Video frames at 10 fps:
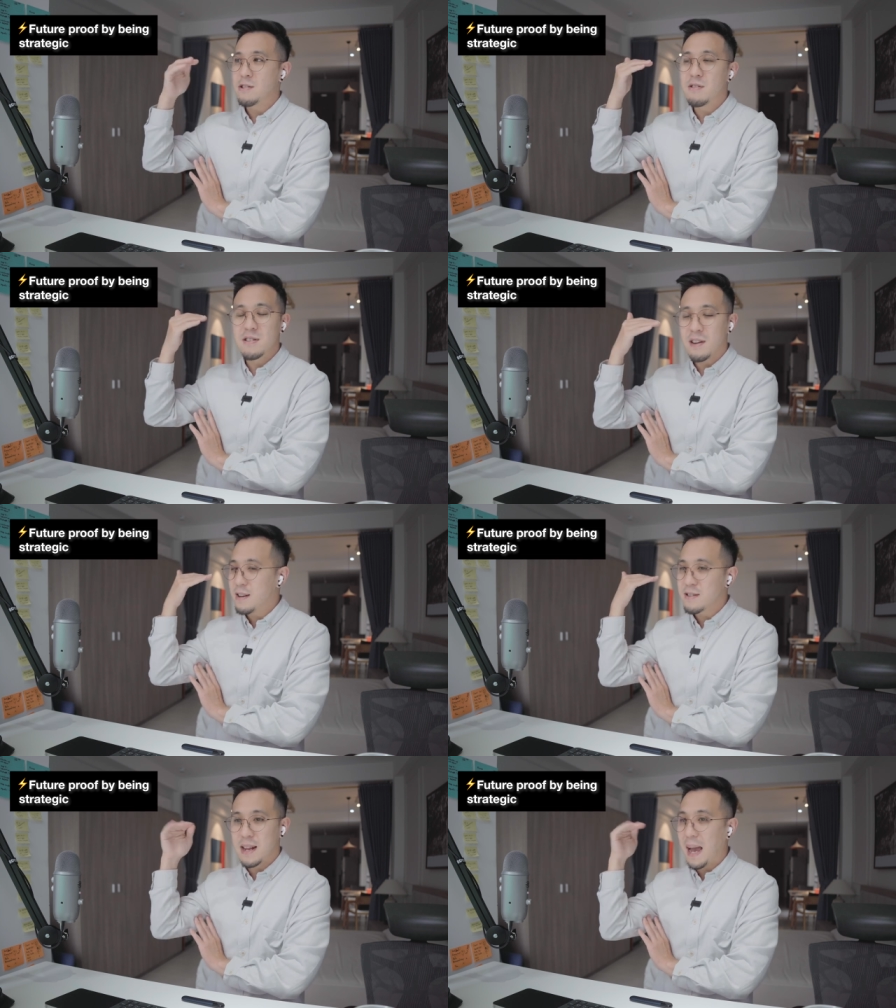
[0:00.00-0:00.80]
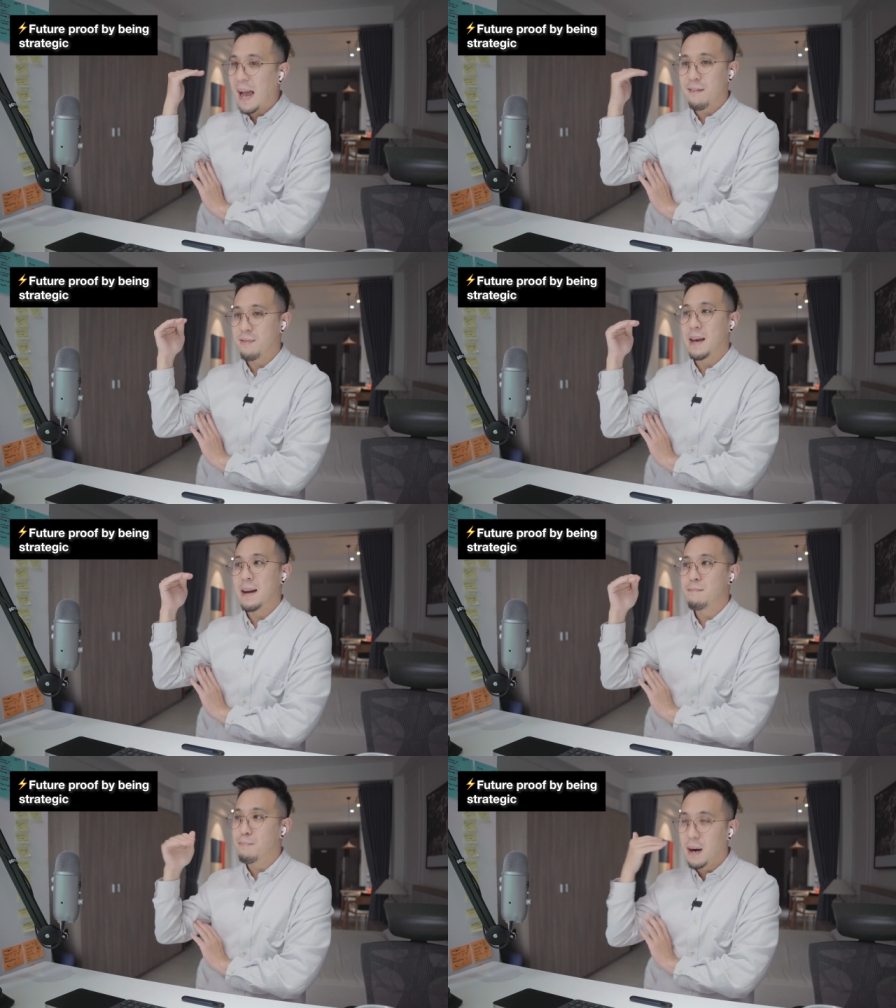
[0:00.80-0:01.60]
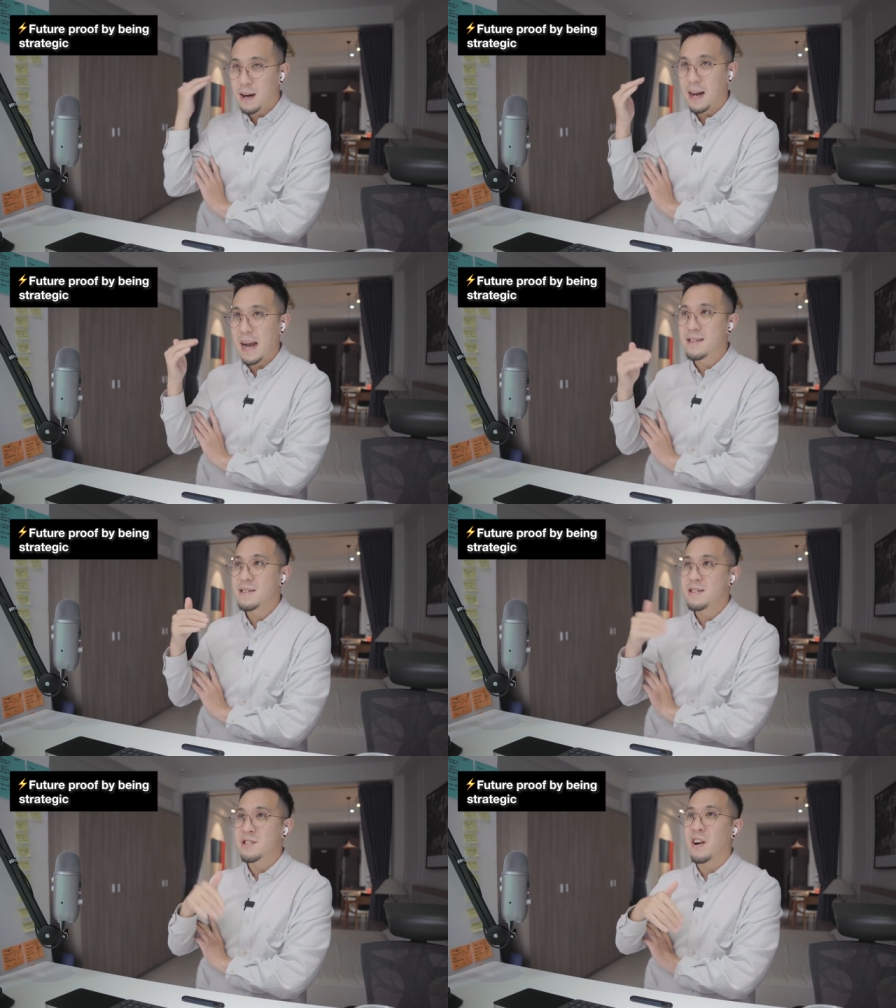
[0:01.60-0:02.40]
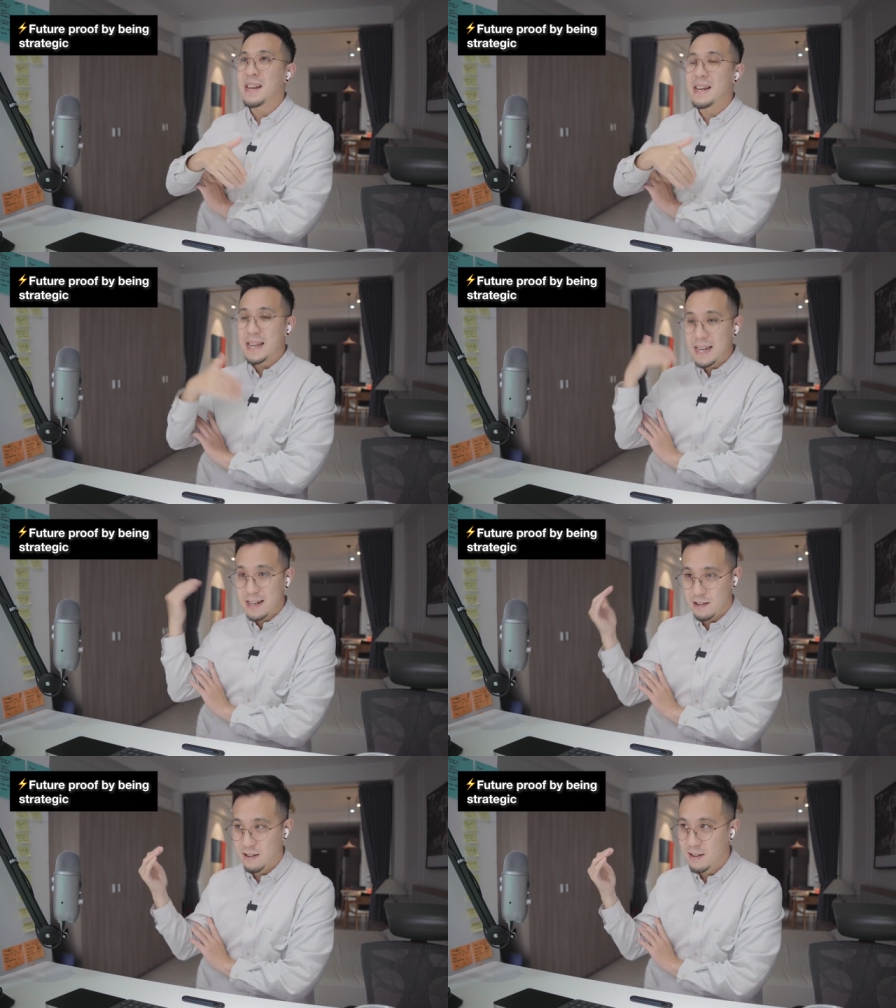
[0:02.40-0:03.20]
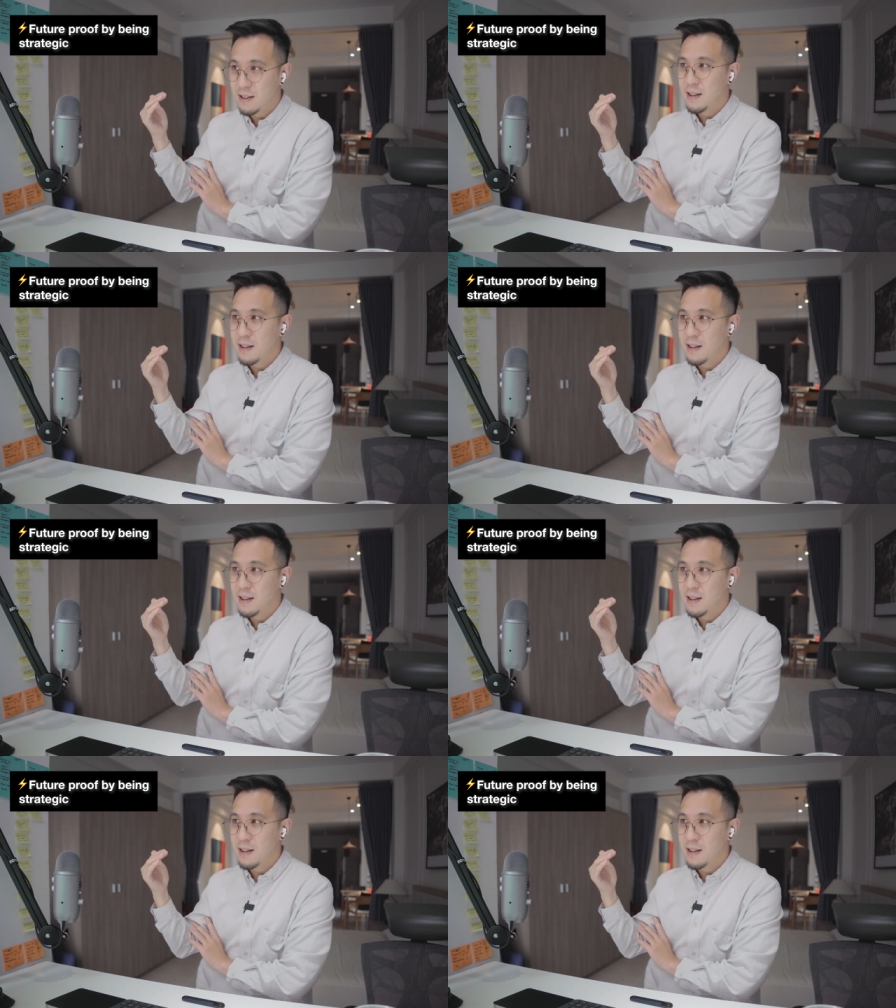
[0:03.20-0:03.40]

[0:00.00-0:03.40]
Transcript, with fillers: So design doesn't have that, but as a design leader,